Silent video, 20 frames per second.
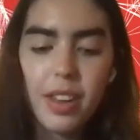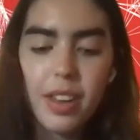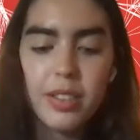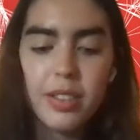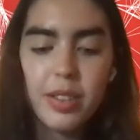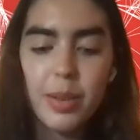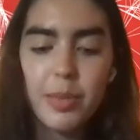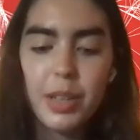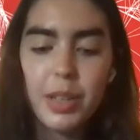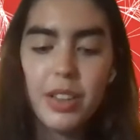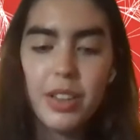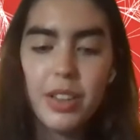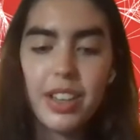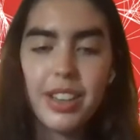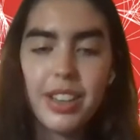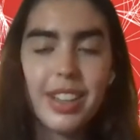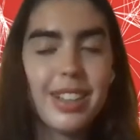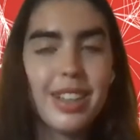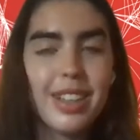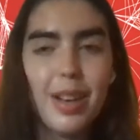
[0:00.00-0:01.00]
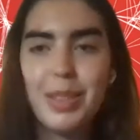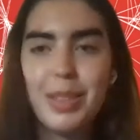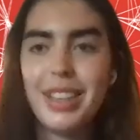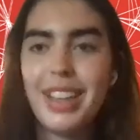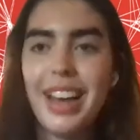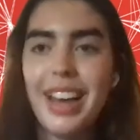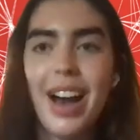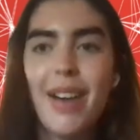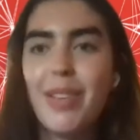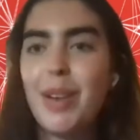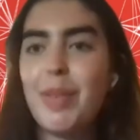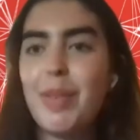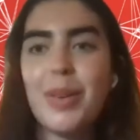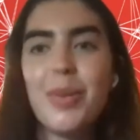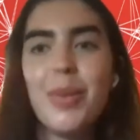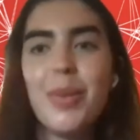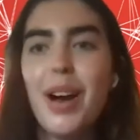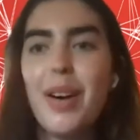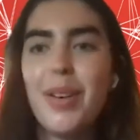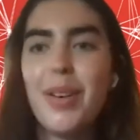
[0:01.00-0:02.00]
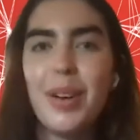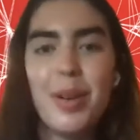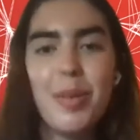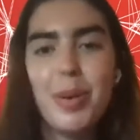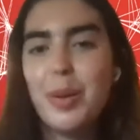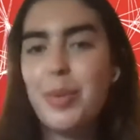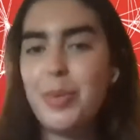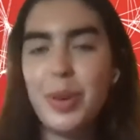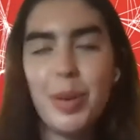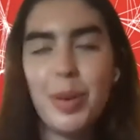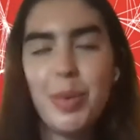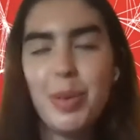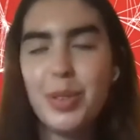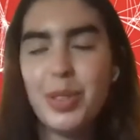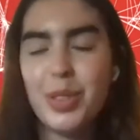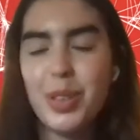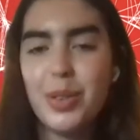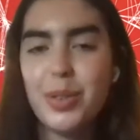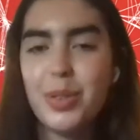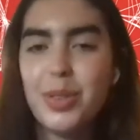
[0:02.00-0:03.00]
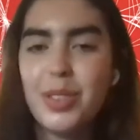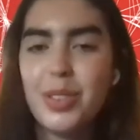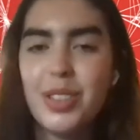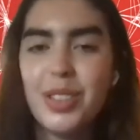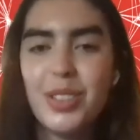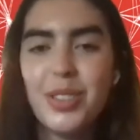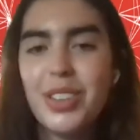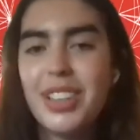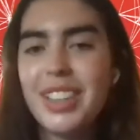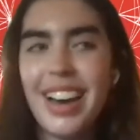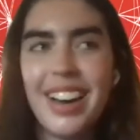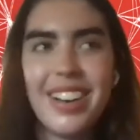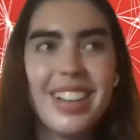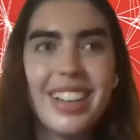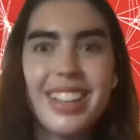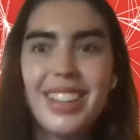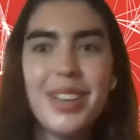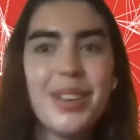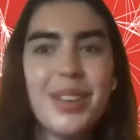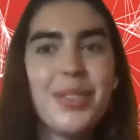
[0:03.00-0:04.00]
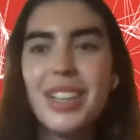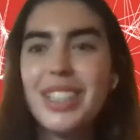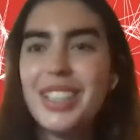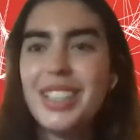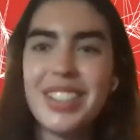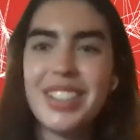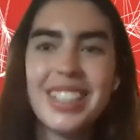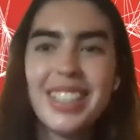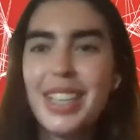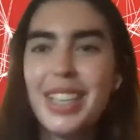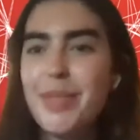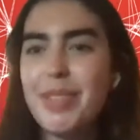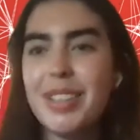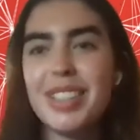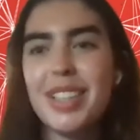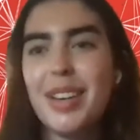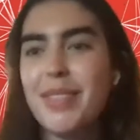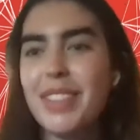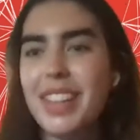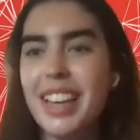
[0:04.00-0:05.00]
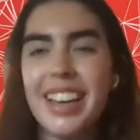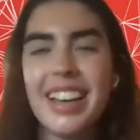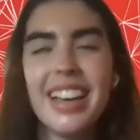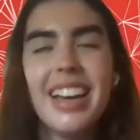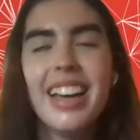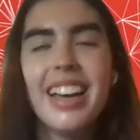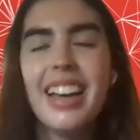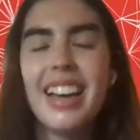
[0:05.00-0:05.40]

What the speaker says: sometimes I look at the clubs that they have and I'm like, wow, it would have been so cool to join that or like the equestrian team or something.